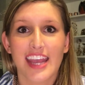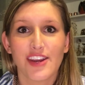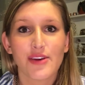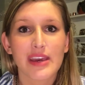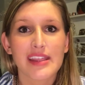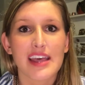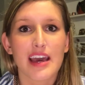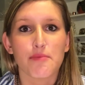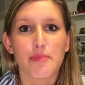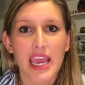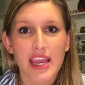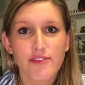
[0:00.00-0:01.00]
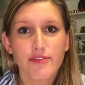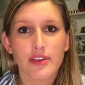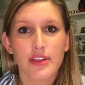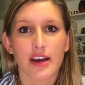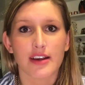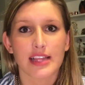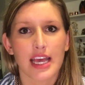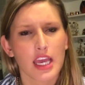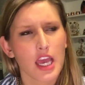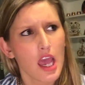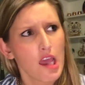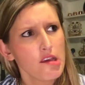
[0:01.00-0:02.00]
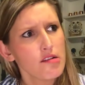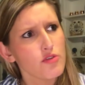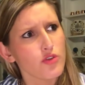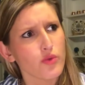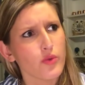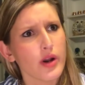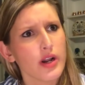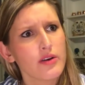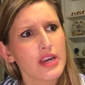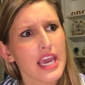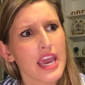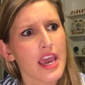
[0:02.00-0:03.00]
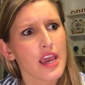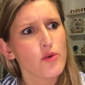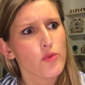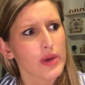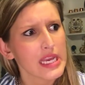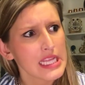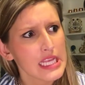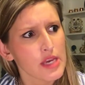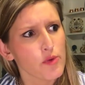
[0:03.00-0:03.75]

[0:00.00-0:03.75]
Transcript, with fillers: And you get that painful look like, oh, okay, really?